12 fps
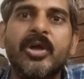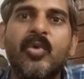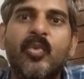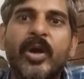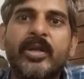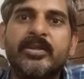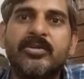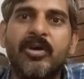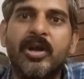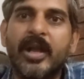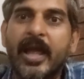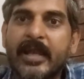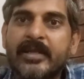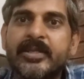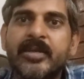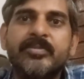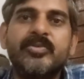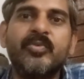One is called
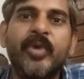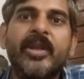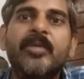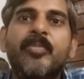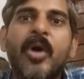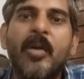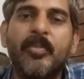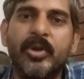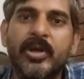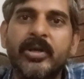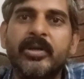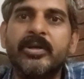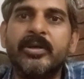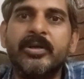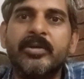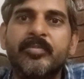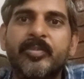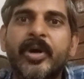Altium. It's very popular,
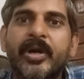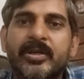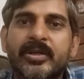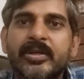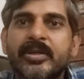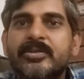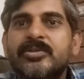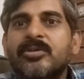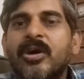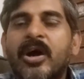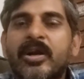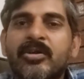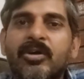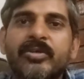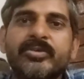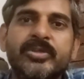but it's not all.